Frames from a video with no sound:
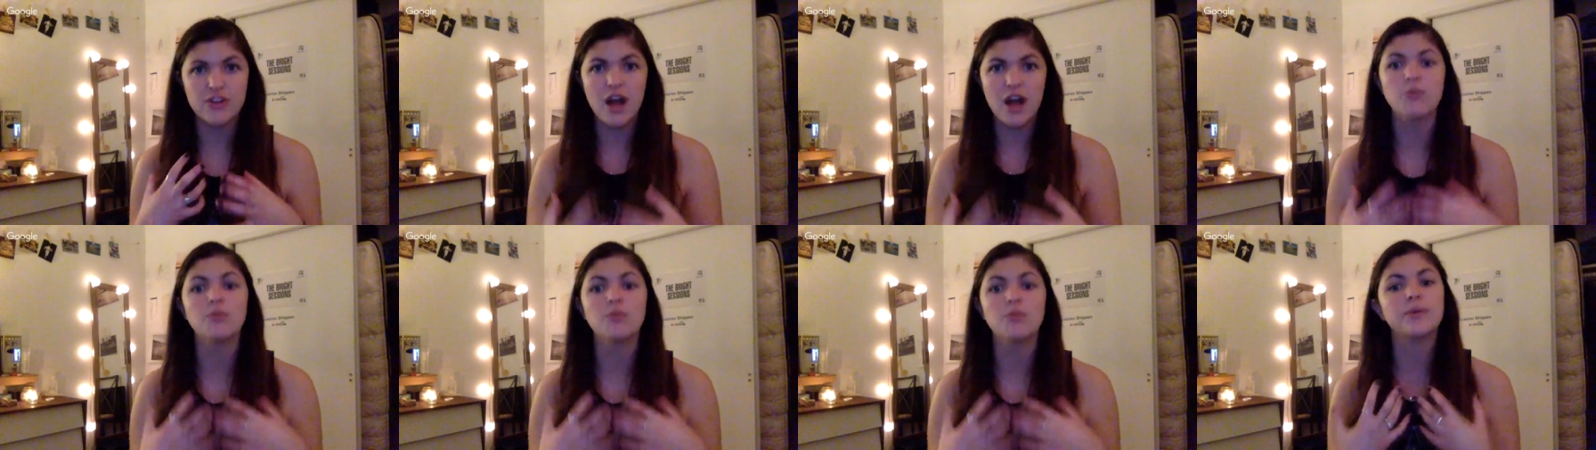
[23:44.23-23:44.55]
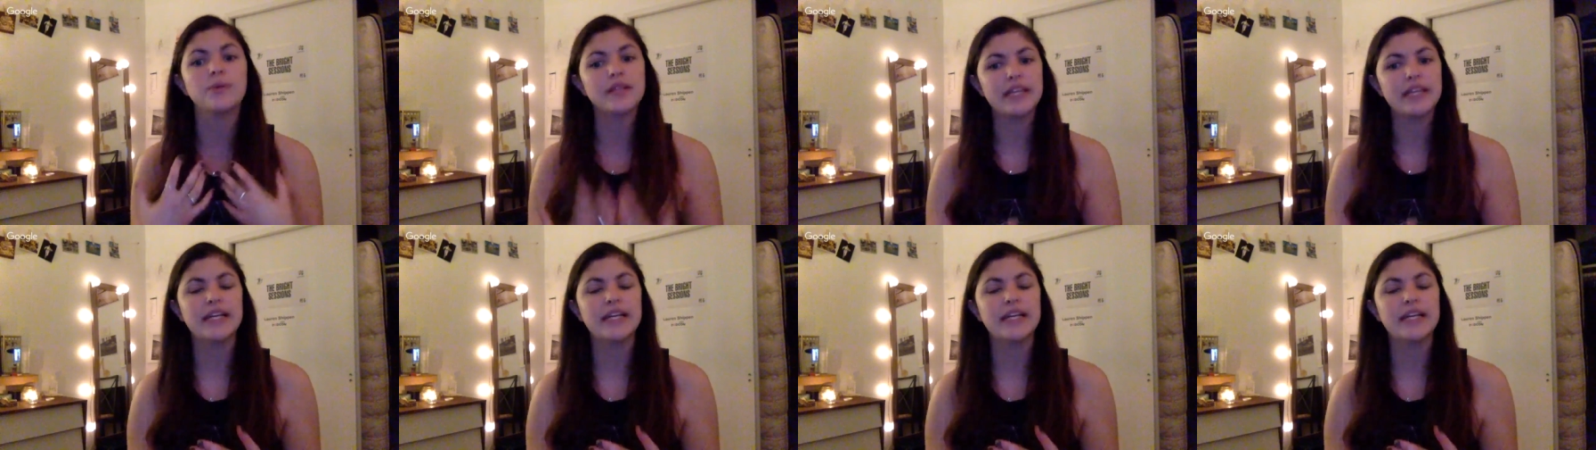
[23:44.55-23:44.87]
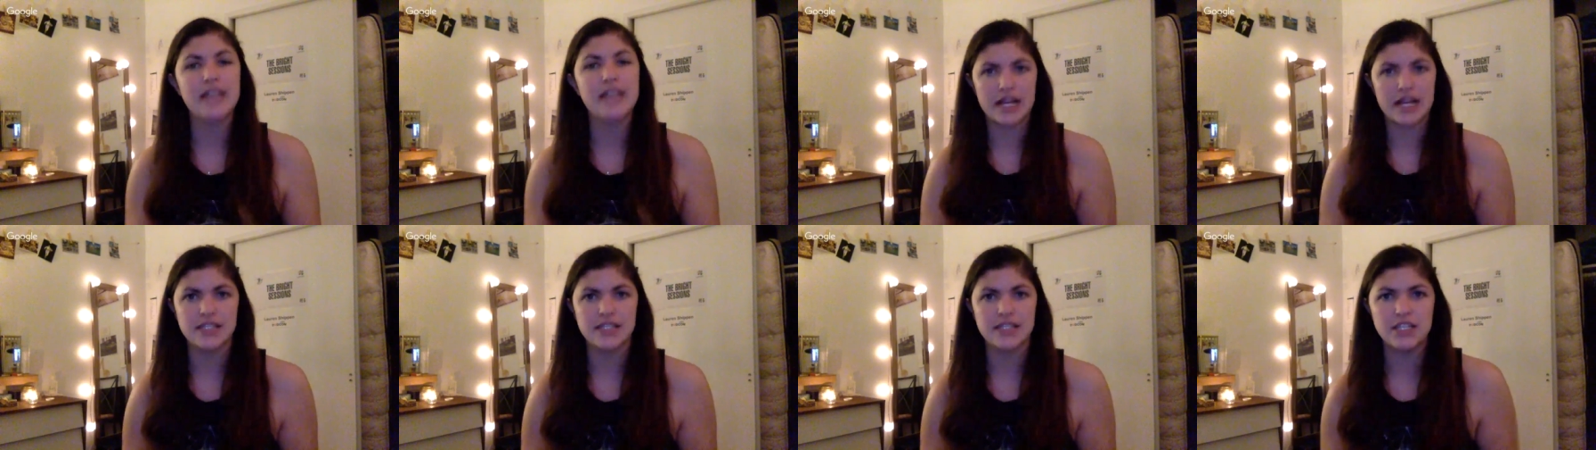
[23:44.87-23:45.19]
they're not really
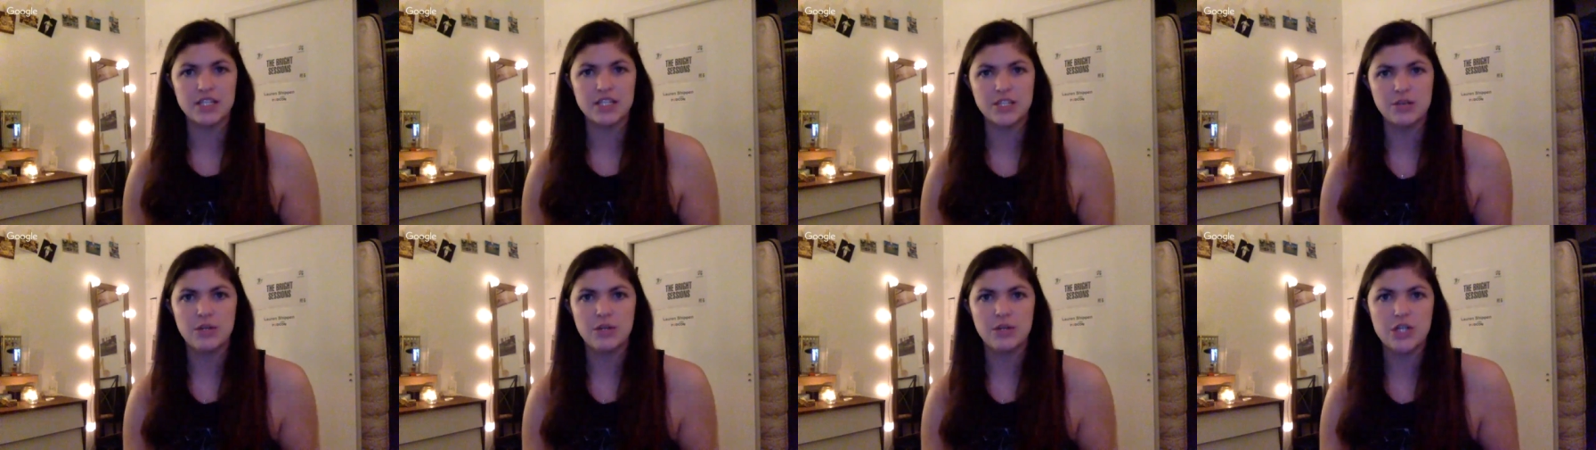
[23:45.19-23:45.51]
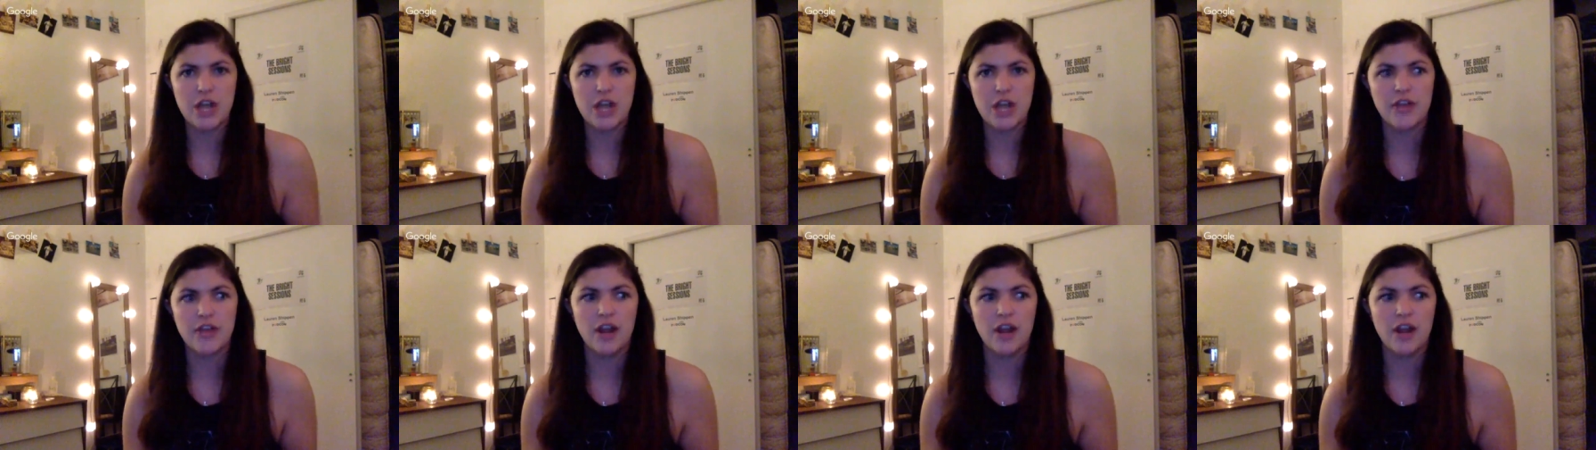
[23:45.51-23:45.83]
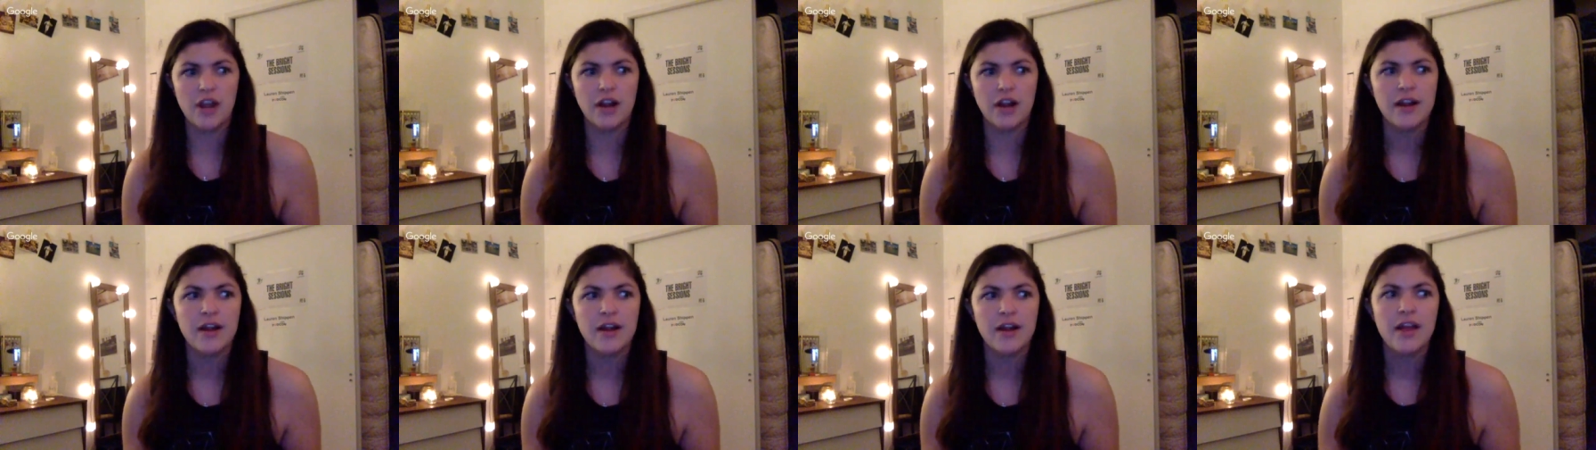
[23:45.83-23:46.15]
connecting to each
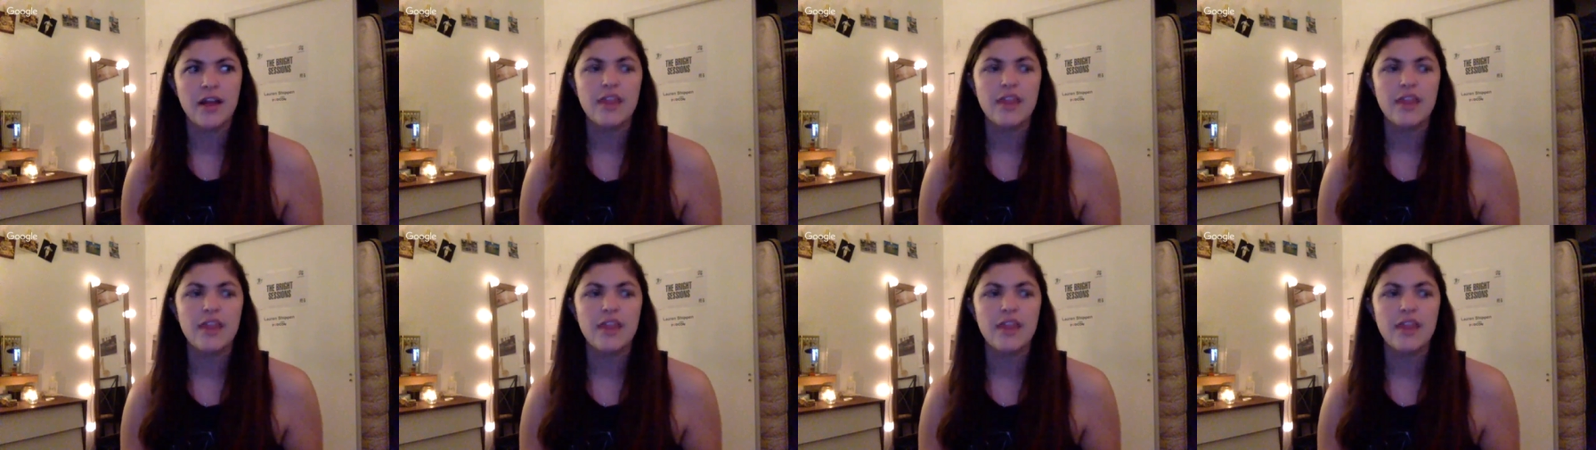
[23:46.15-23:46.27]
other,